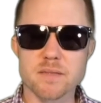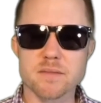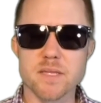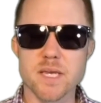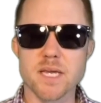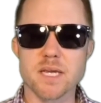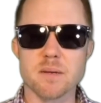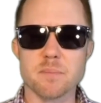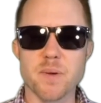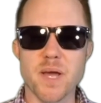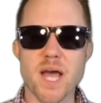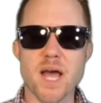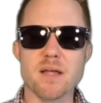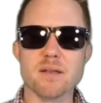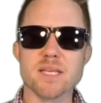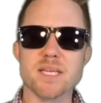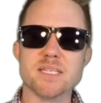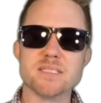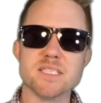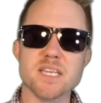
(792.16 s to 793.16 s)
to think
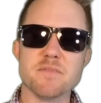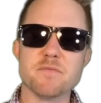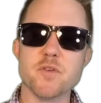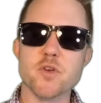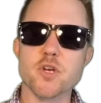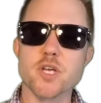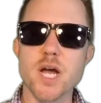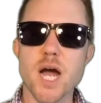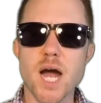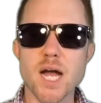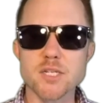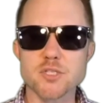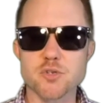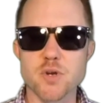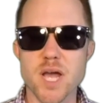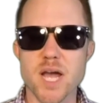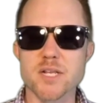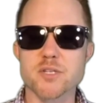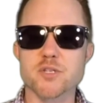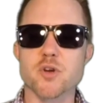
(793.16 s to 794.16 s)
about is if your
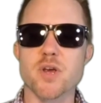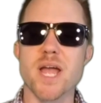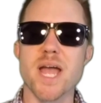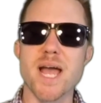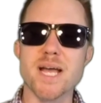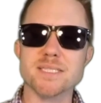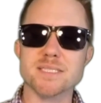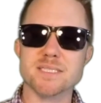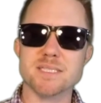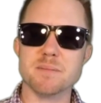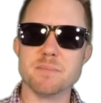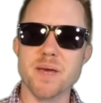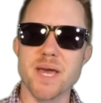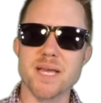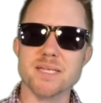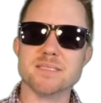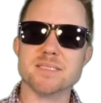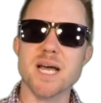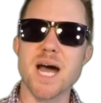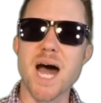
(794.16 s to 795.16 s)
contractor
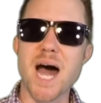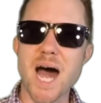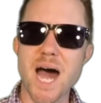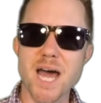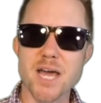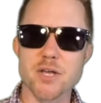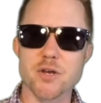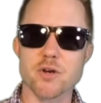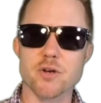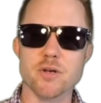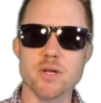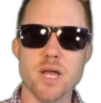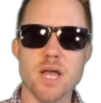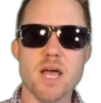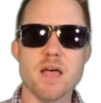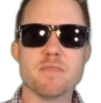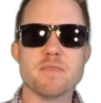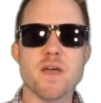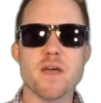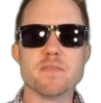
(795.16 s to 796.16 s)
estimates higher
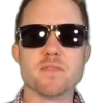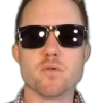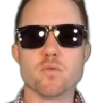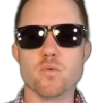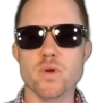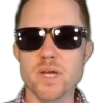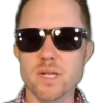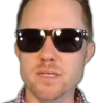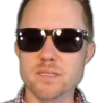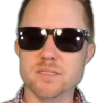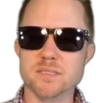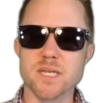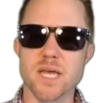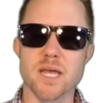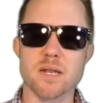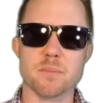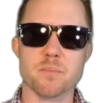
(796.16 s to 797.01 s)
than the real estate